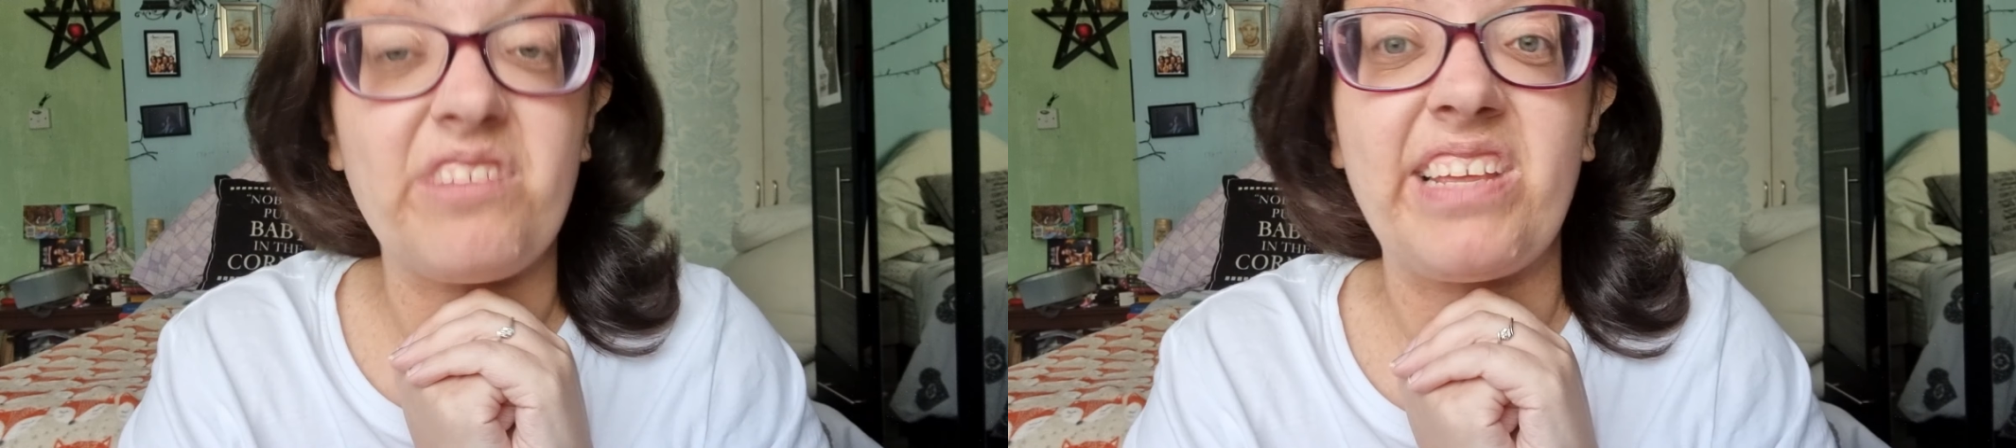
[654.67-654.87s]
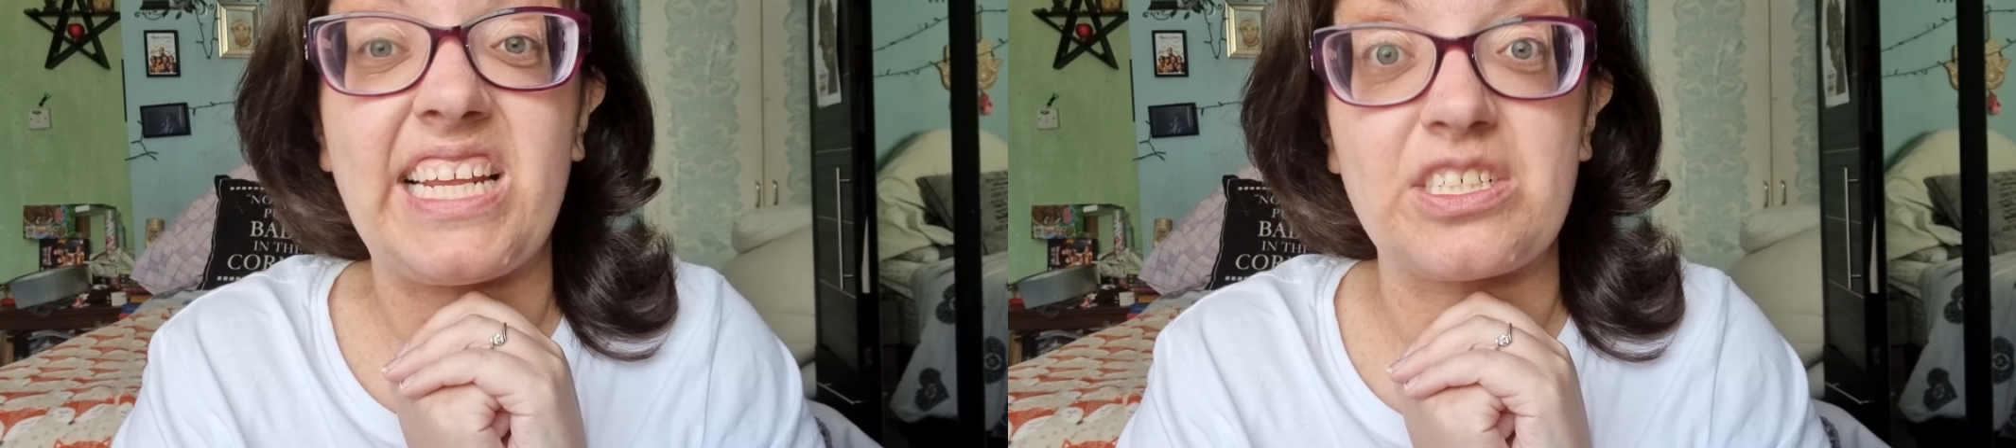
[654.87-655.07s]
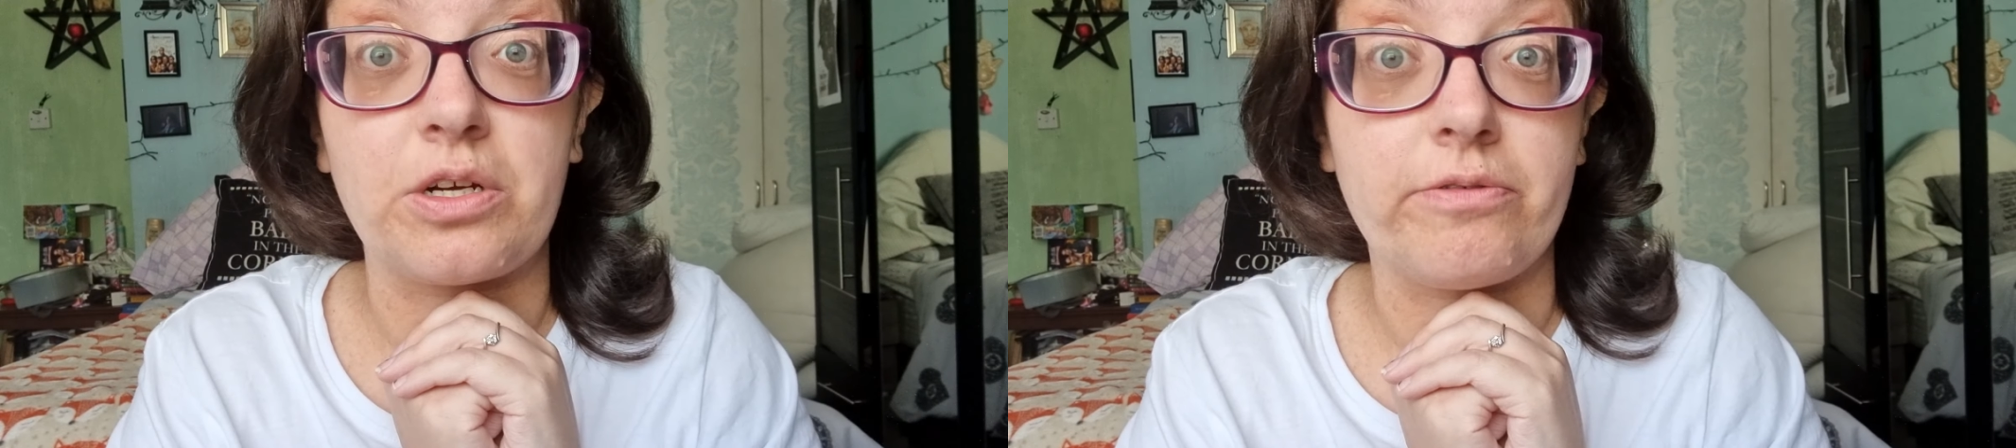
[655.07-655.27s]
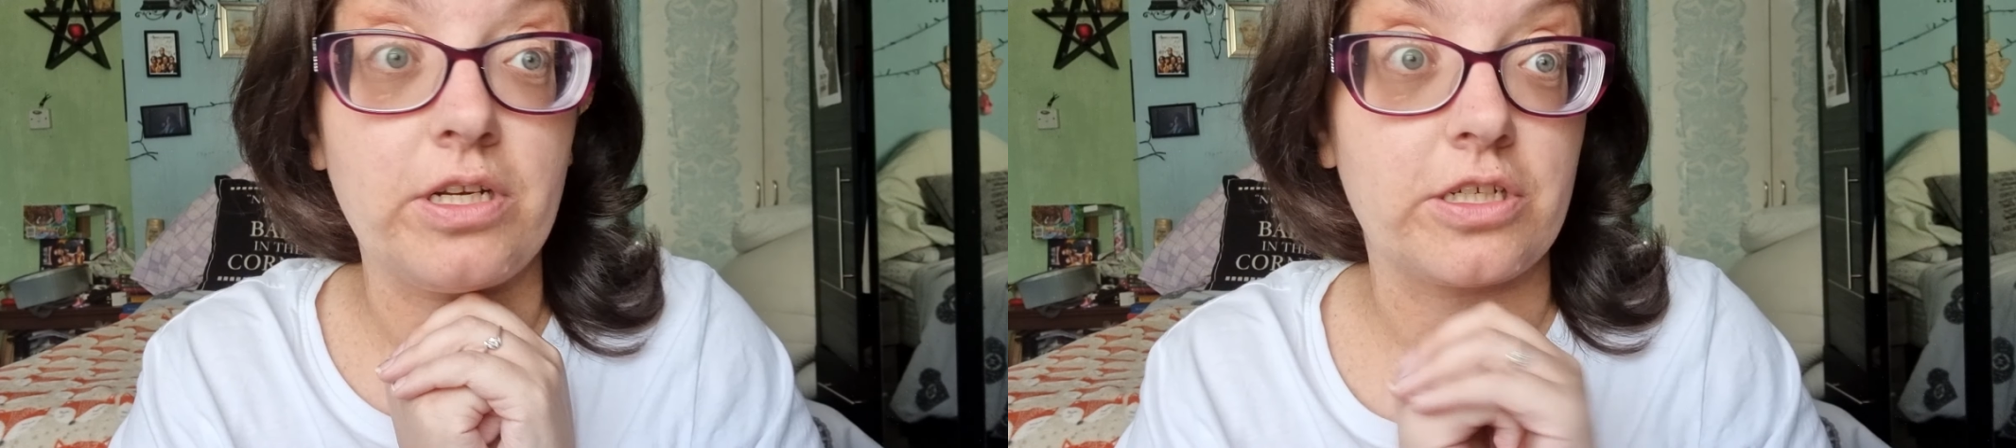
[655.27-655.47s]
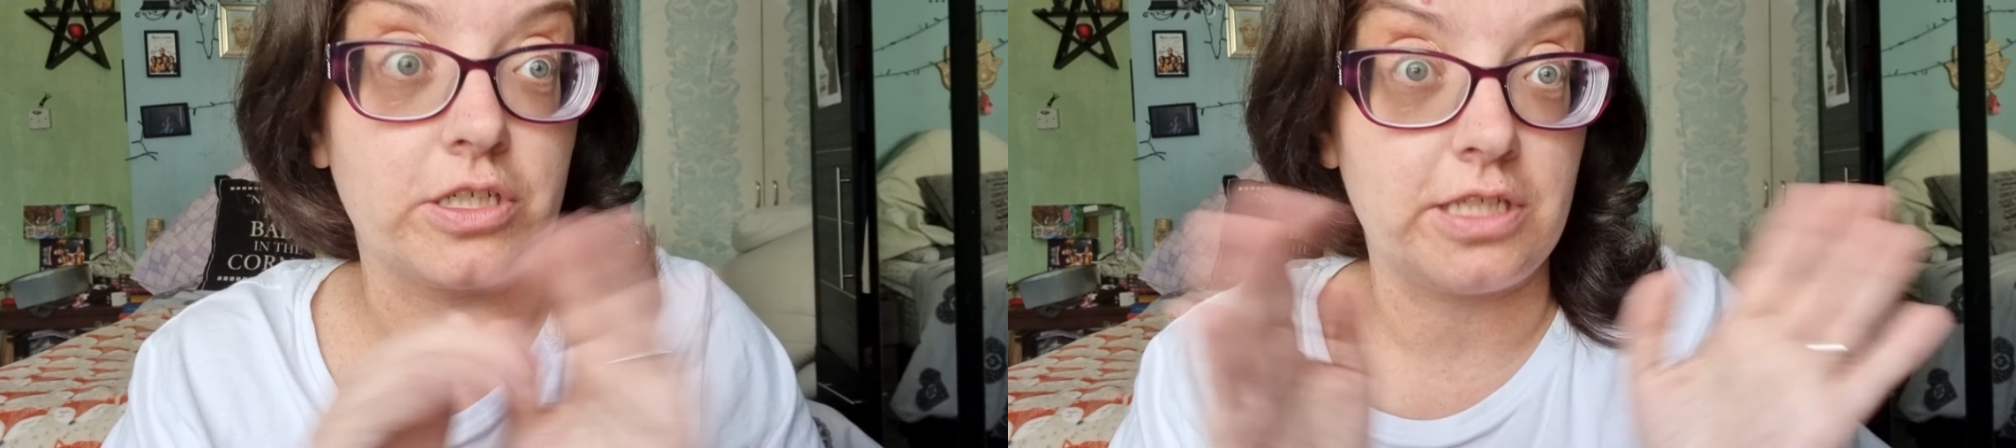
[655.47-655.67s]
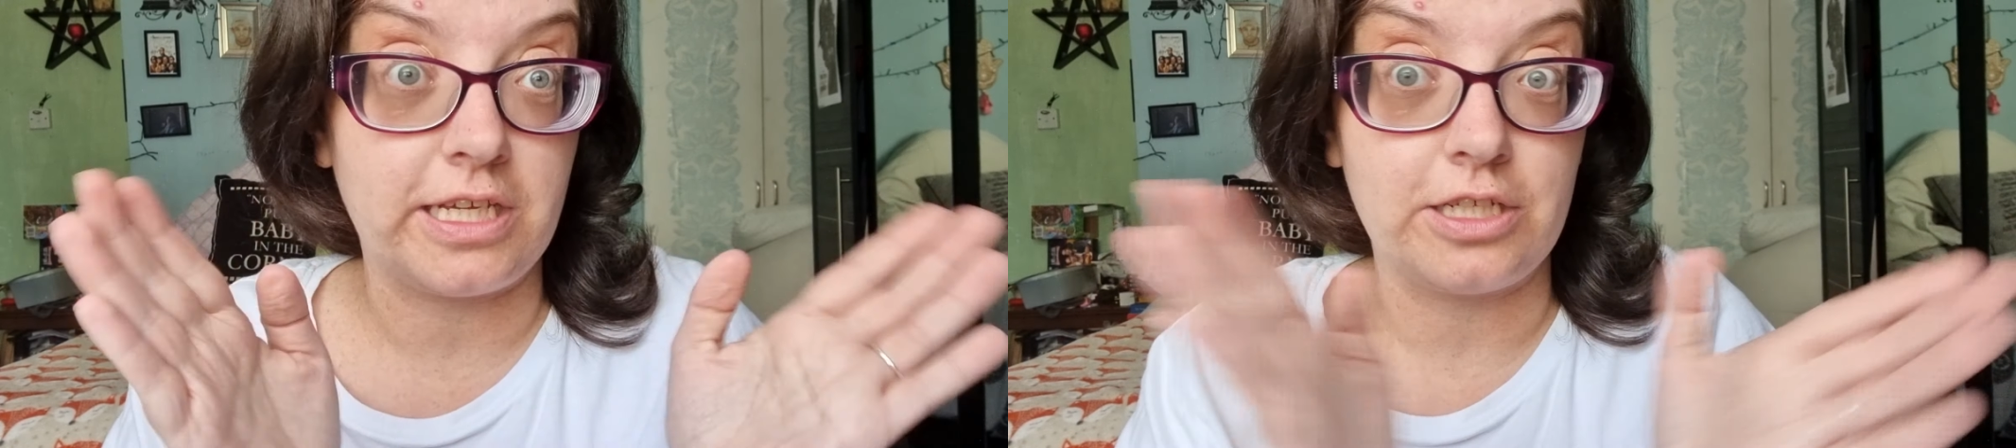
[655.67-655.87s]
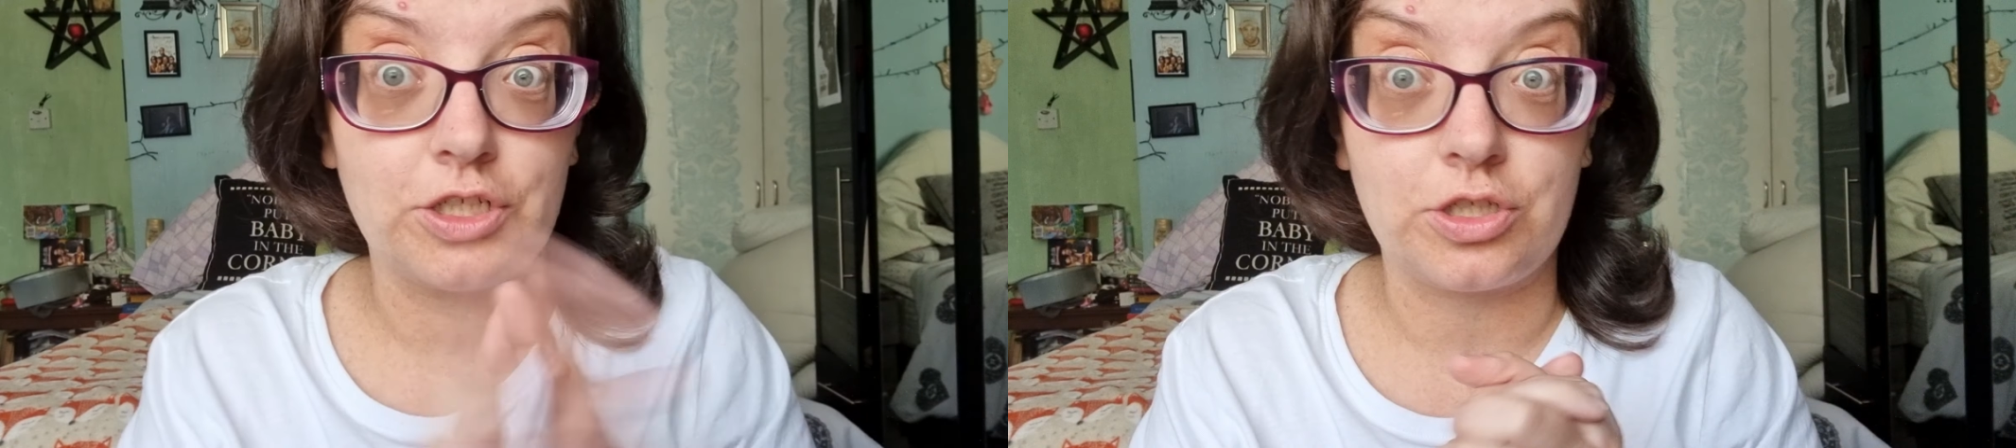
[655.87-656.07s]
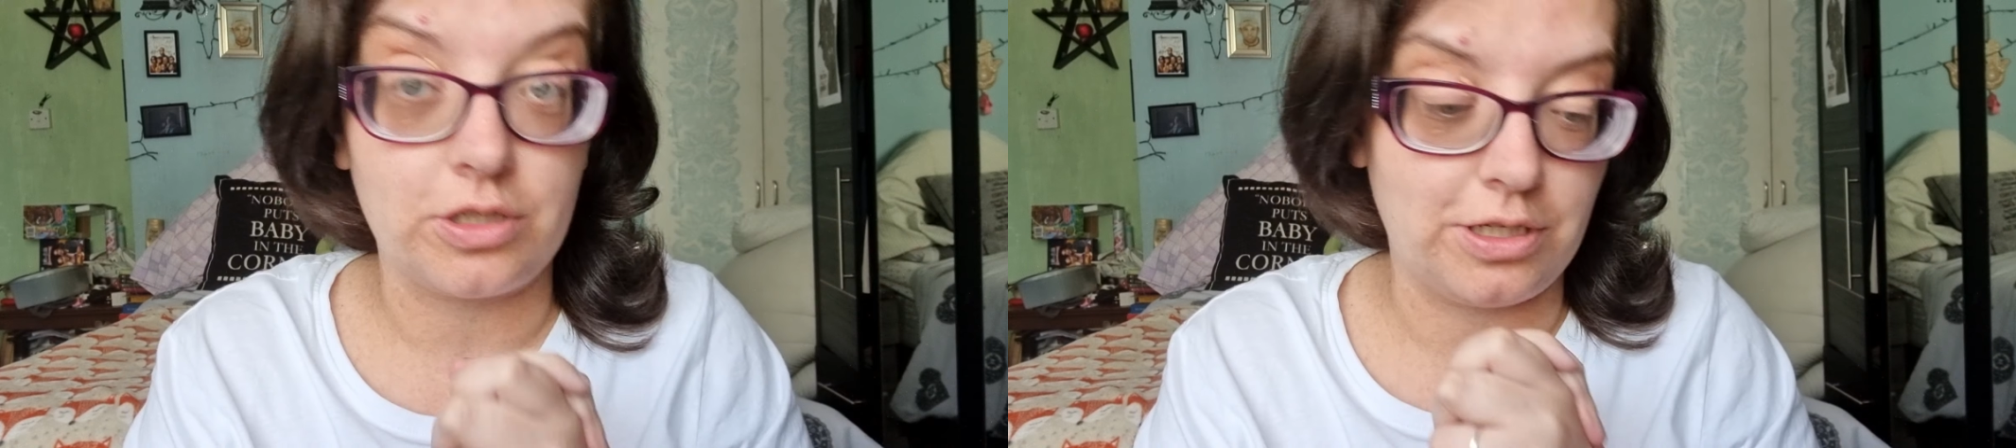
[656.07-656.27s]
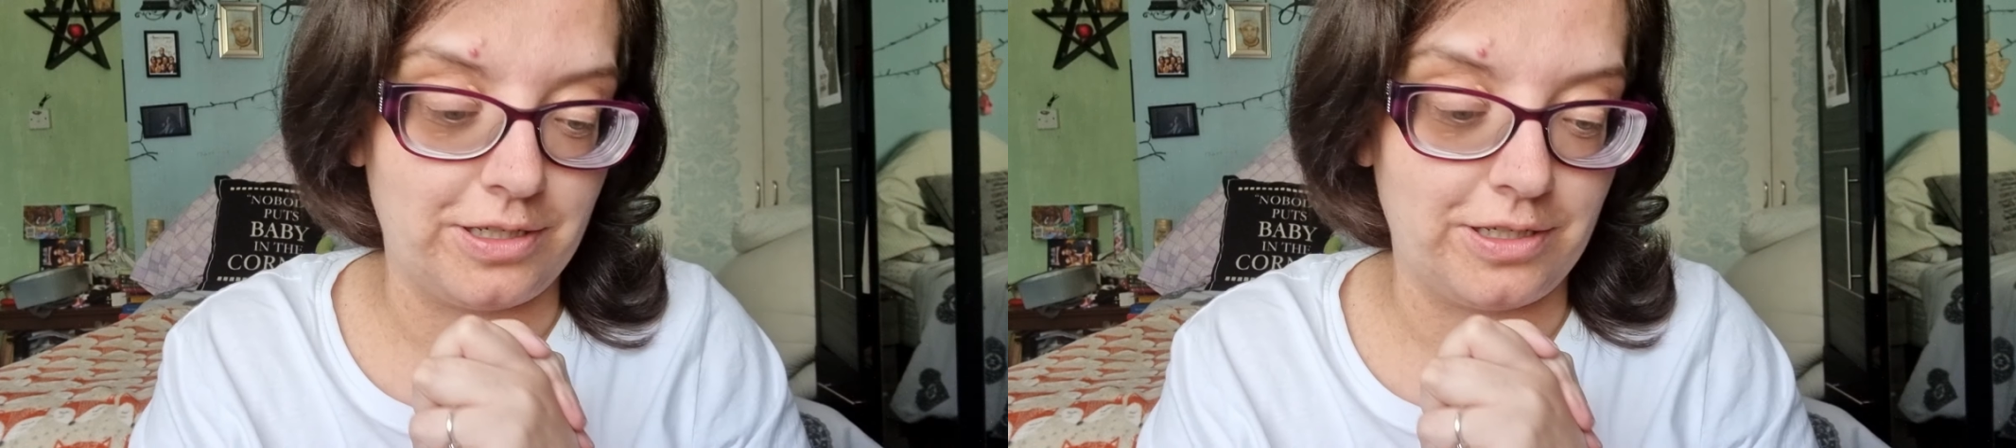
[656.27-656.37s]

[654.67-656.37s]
really need to go on a roller coaster. You can just go